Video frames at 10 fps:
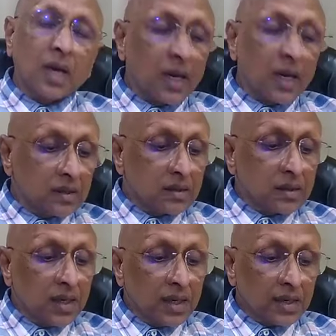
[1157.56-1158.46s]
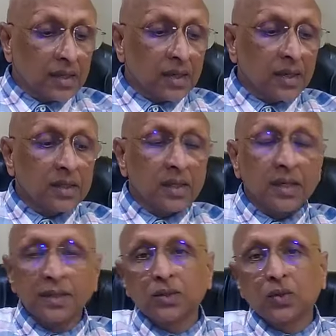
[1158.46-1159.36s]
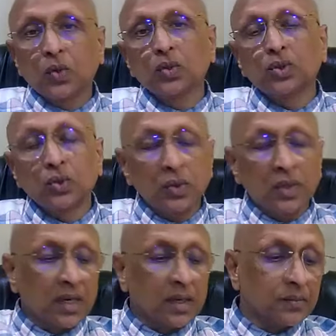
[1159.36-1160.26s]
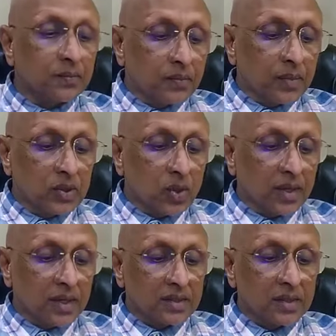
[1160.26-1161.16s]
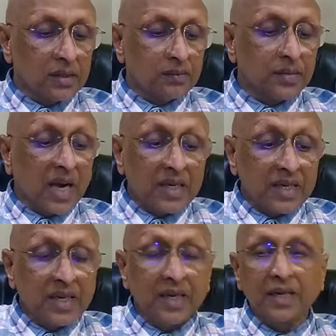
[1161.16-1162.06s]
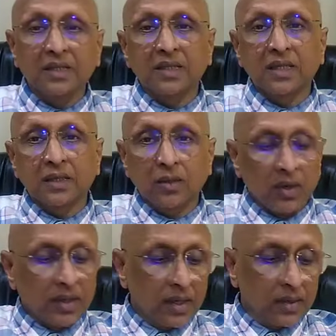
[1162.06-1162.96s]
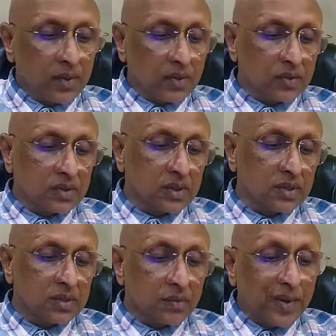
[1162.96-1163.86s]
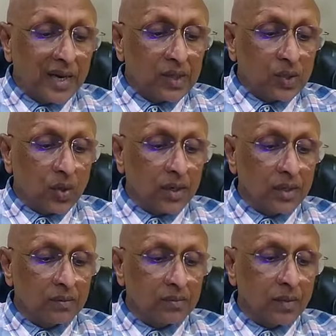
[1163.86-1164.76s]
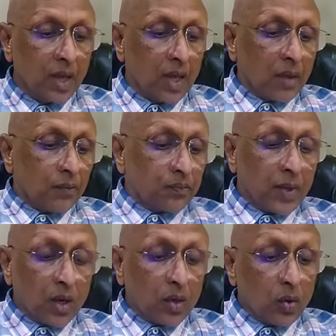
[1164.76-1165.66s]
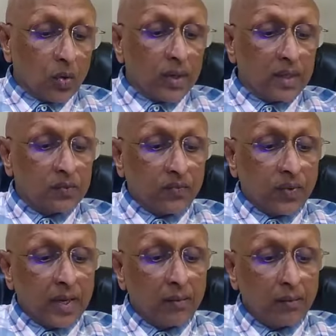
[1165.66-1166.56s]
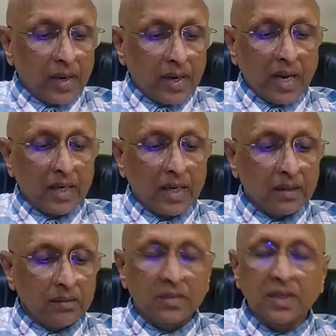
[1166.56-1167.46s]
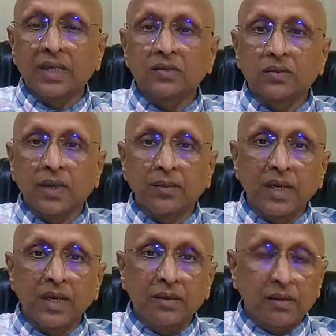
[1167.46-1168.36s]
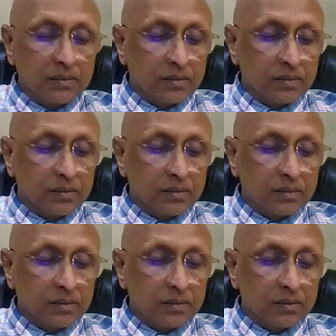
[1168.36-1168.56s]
And here it is close to the benzoic acid. Nitric acid, already we have discussed. Feltory, no, it is ferrum metallicum, that is remedy.